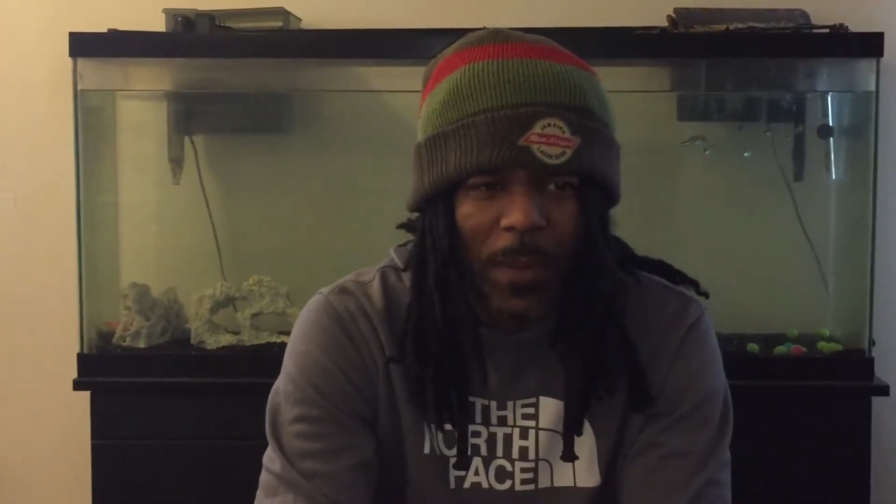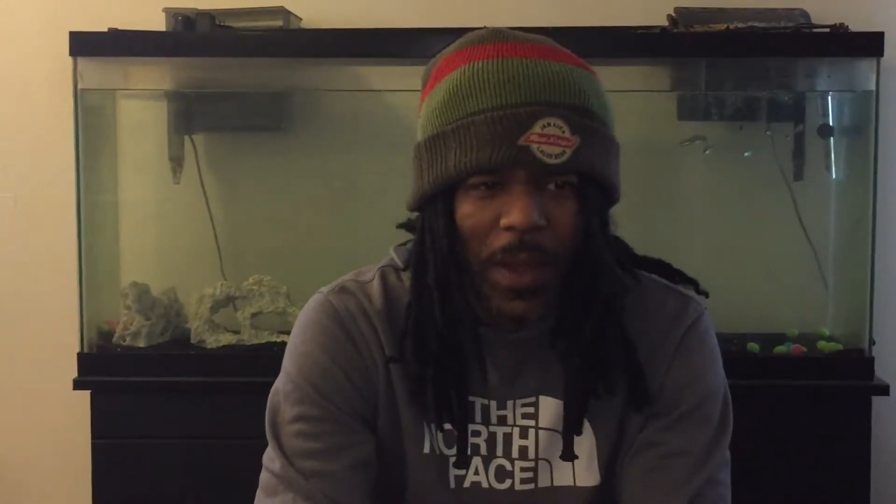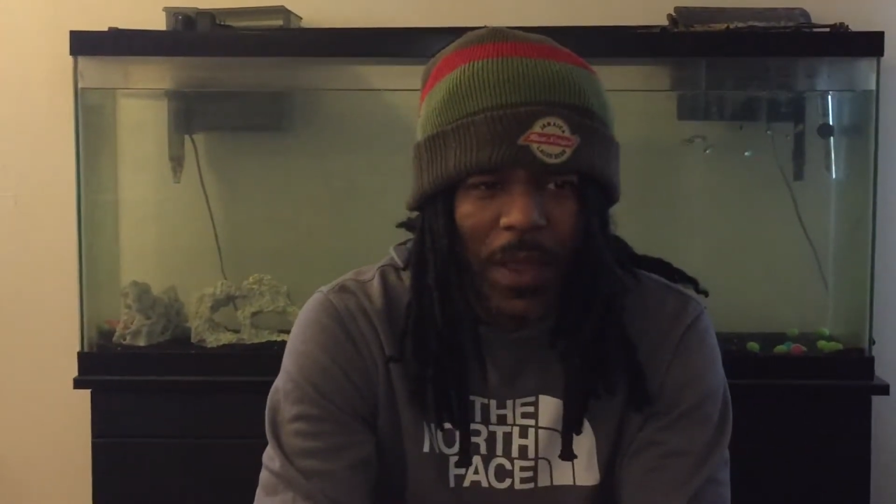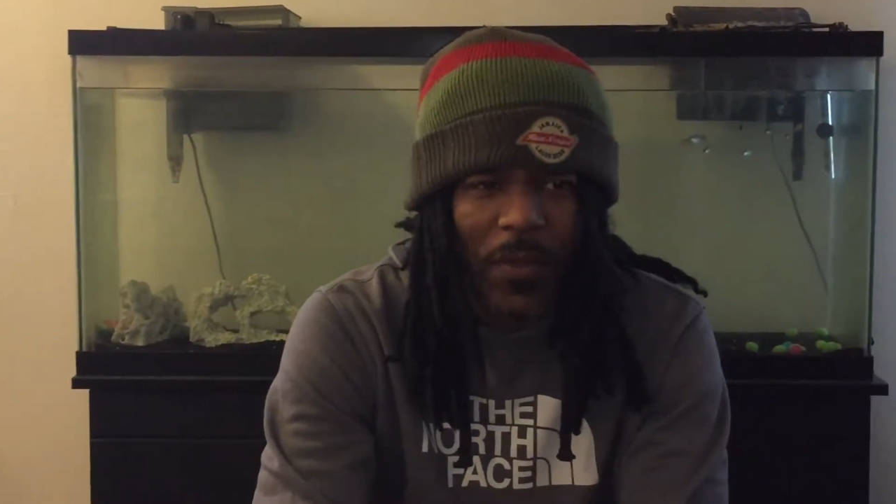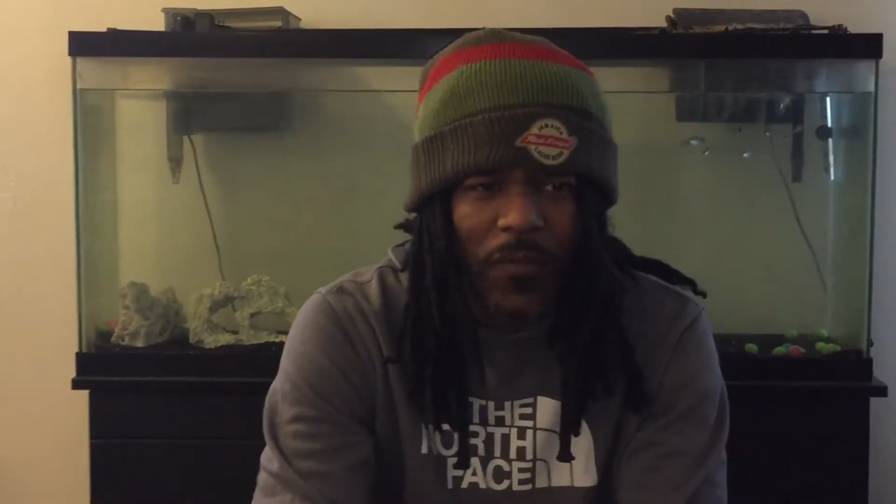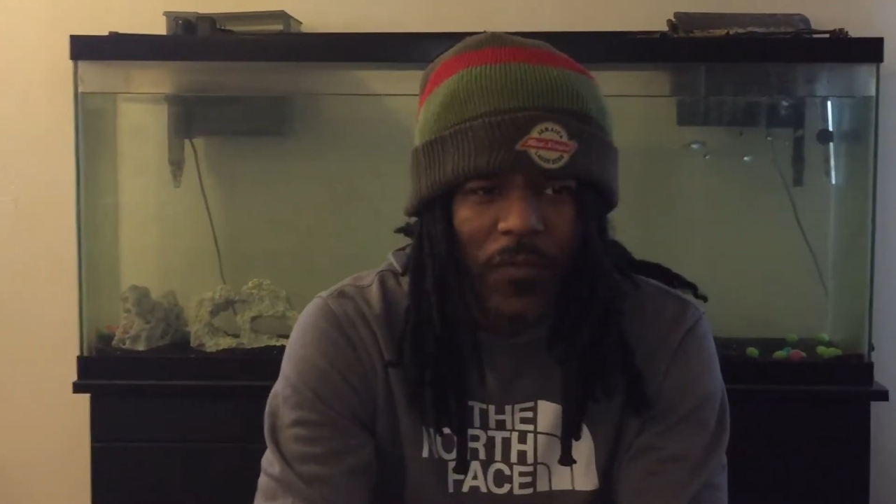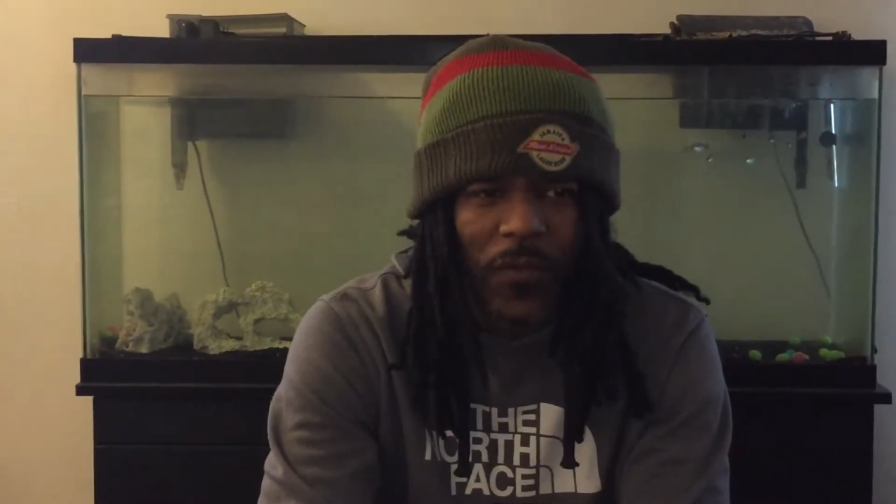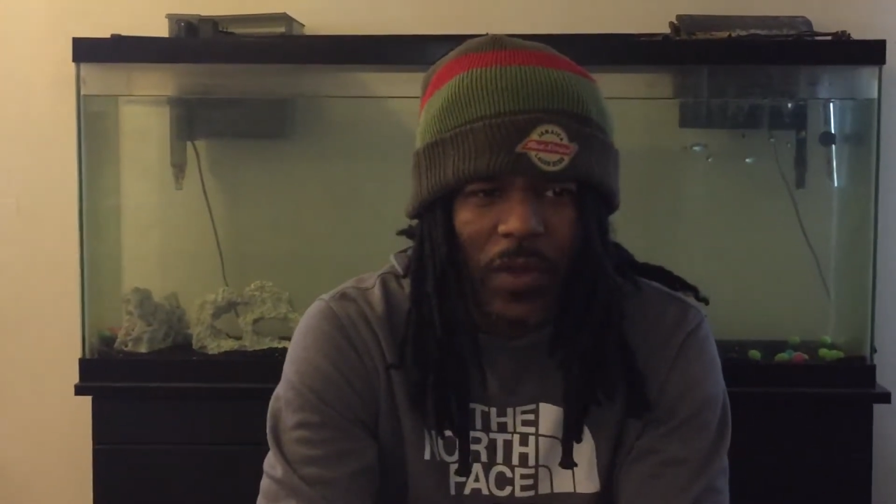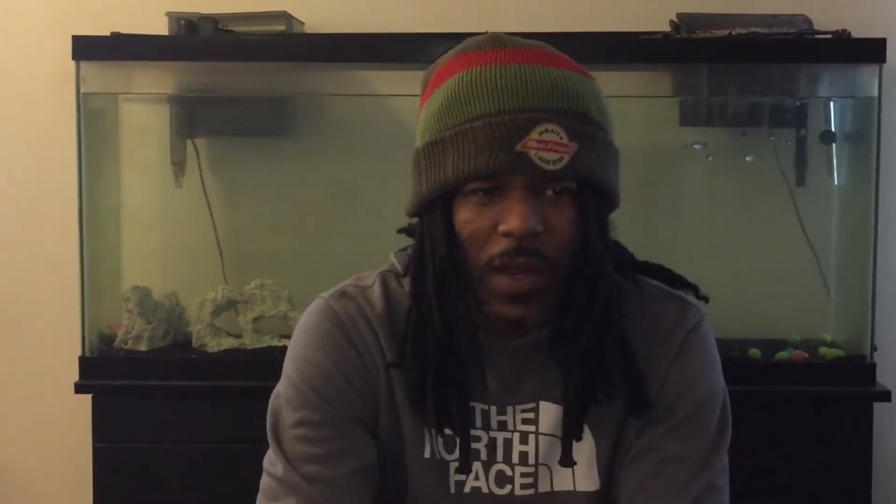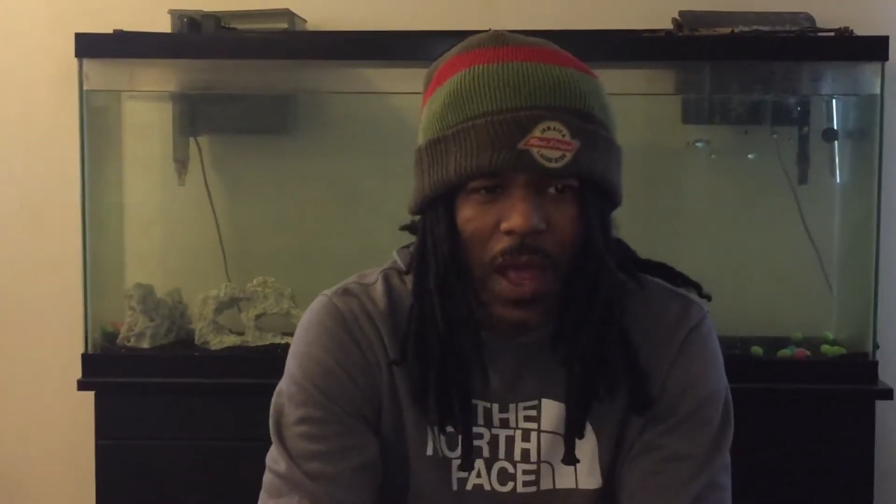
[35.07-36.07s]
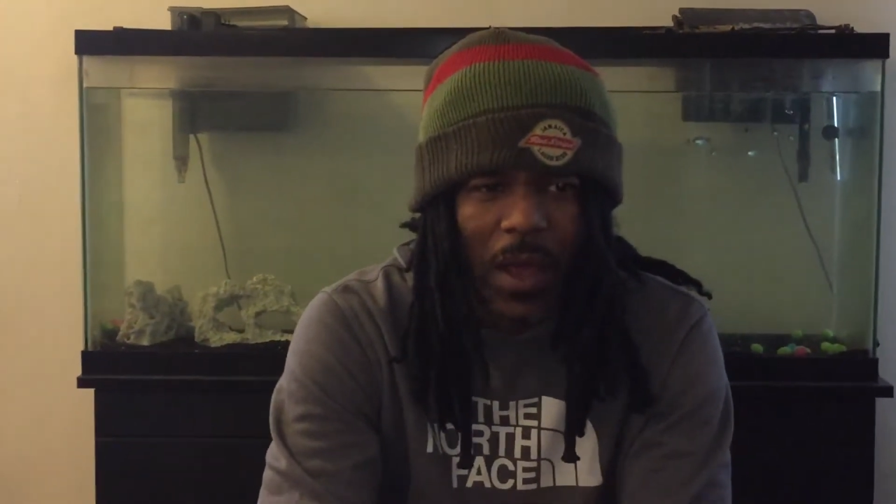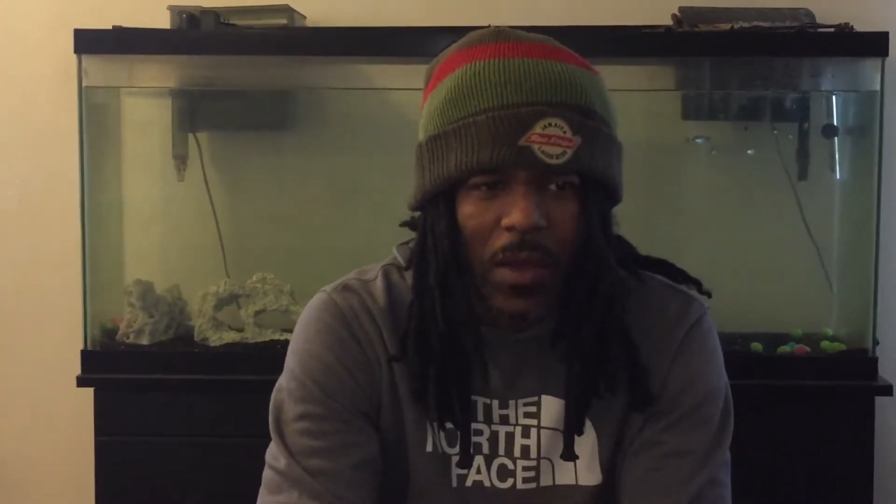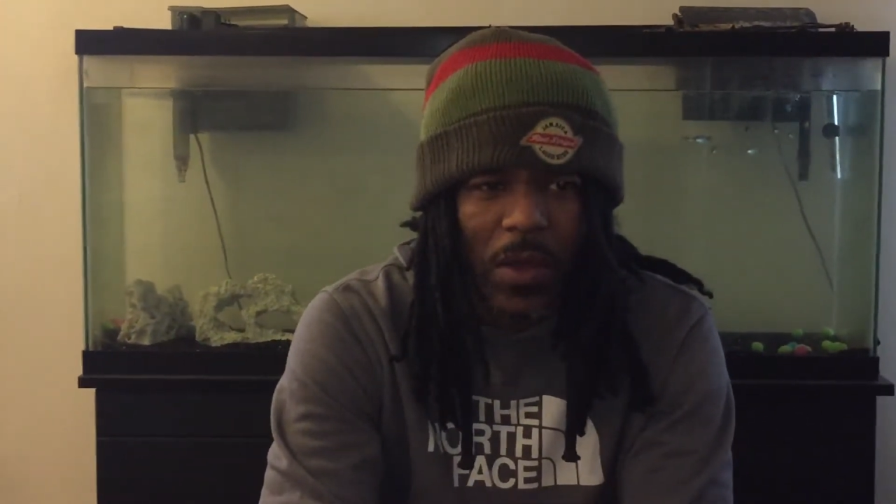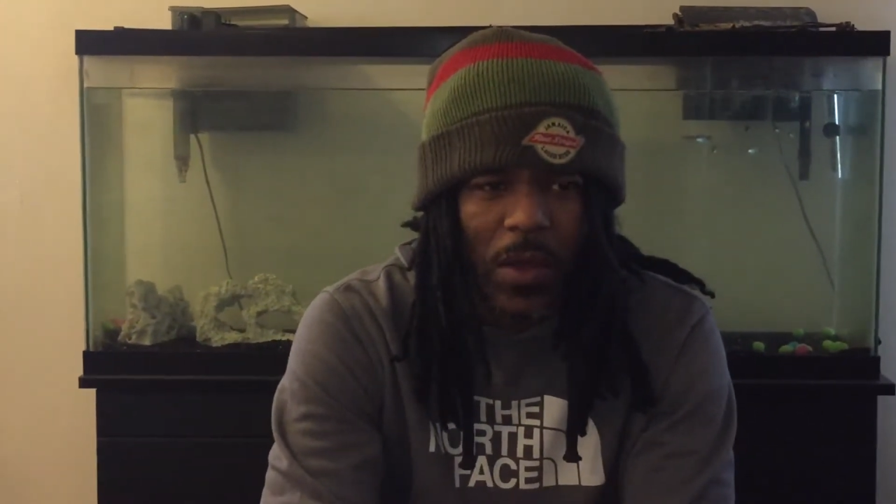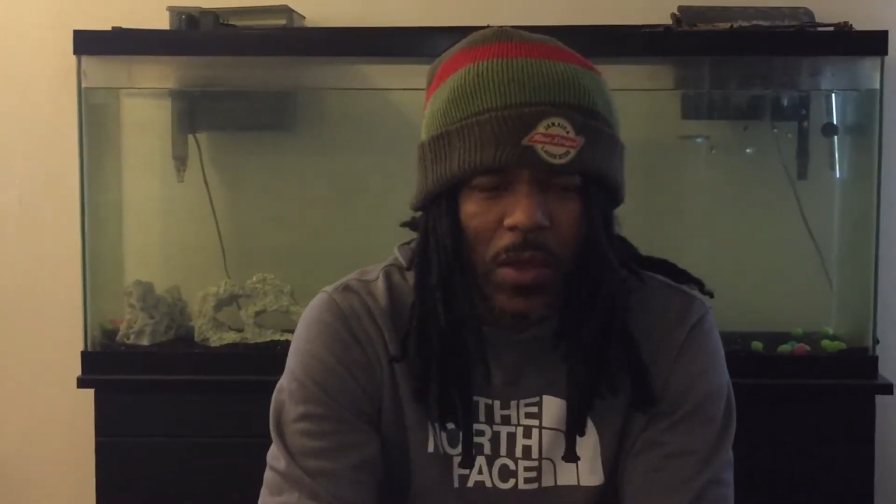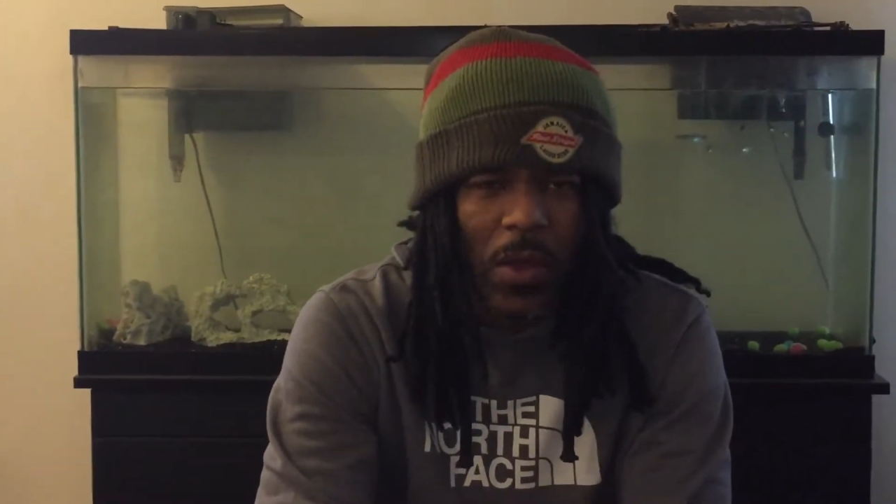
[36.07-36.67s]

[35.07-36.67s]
time I get them from Foot Locker